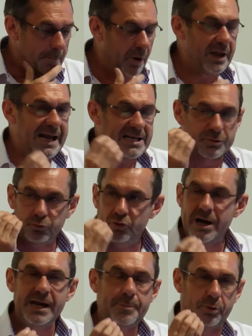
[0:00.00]
But it's
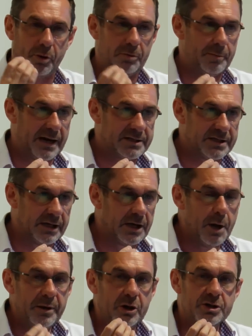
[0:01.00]
really
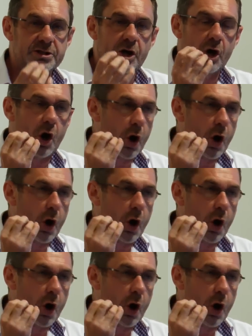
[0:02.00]
problematic because